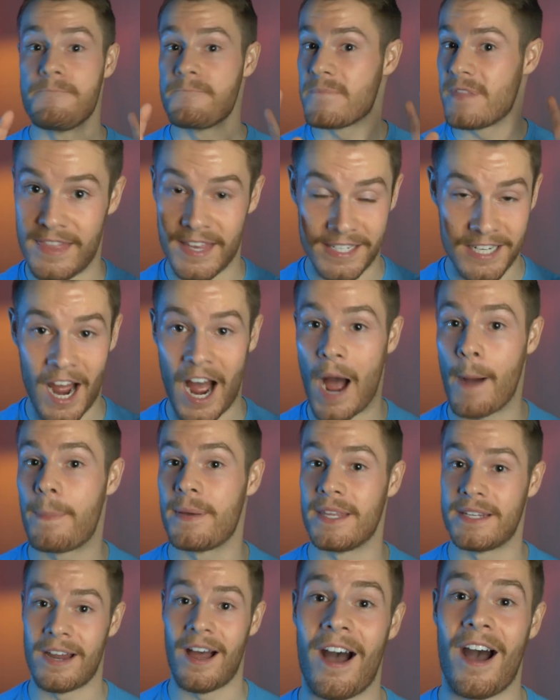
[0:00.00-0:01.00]
the top of
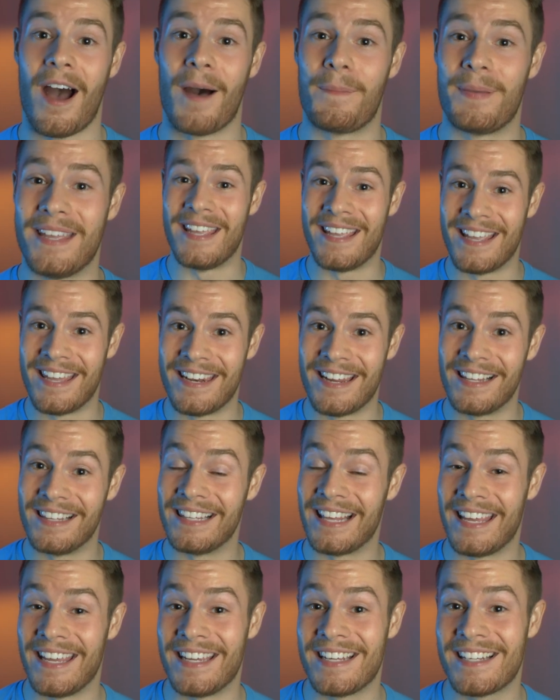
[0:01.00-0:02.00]
the top in
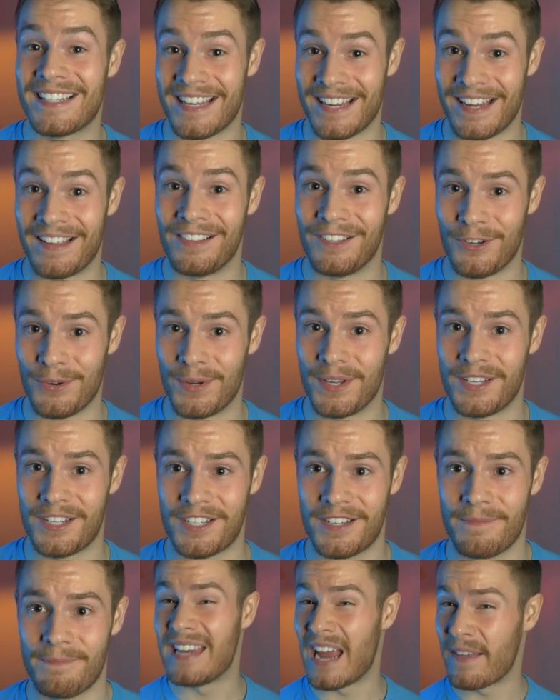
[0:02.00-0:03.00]
Lake St.
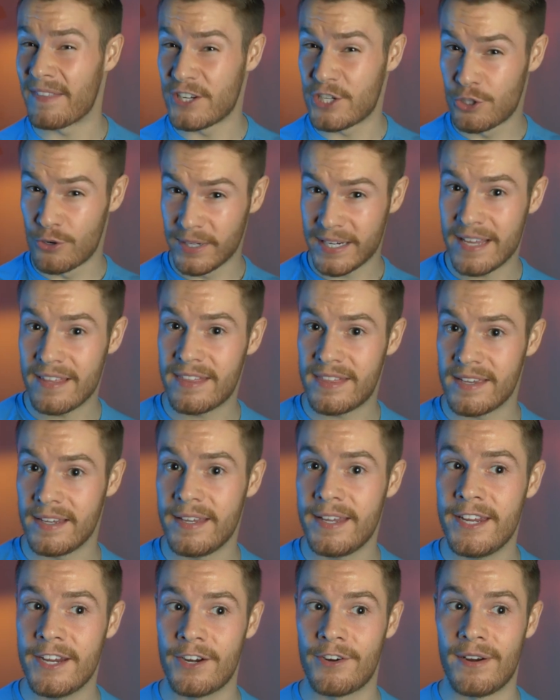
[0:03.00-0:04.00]
Louis. Now the tricky thing
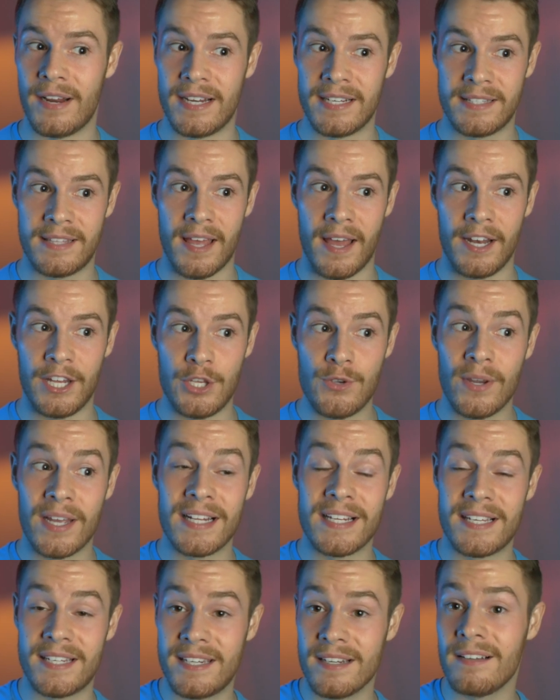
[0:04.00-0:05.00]
here is that you can
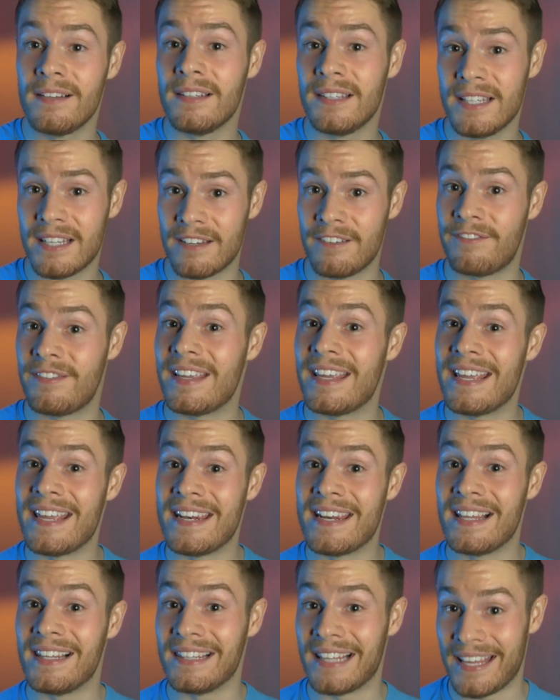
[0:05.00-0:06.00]
still live
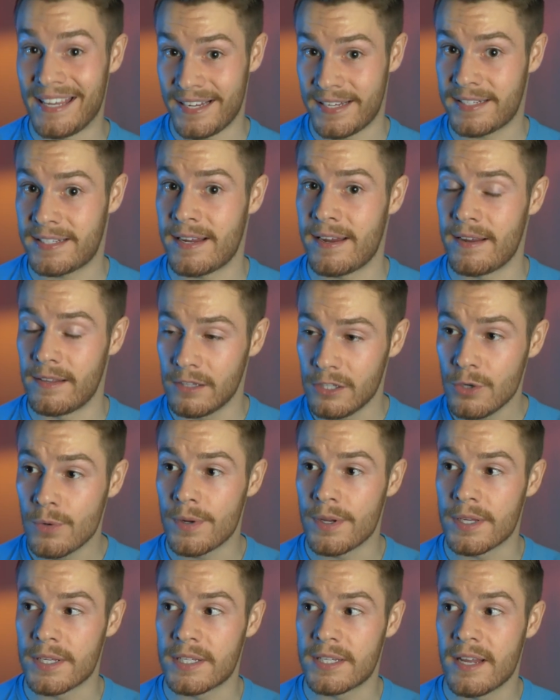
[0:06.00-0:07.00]
in Lake St.
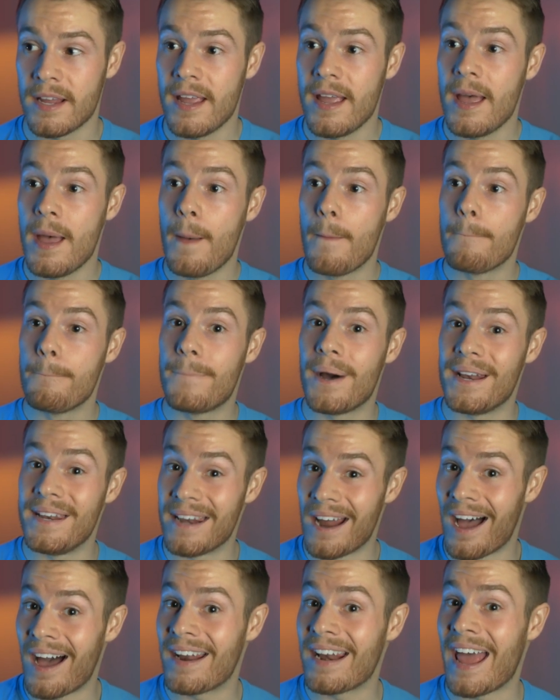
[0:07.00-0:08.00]
Louis, but
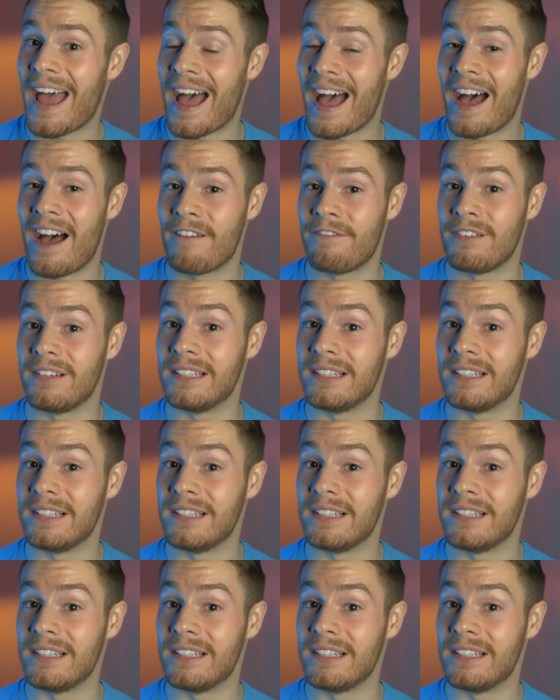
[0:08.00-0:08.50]
not have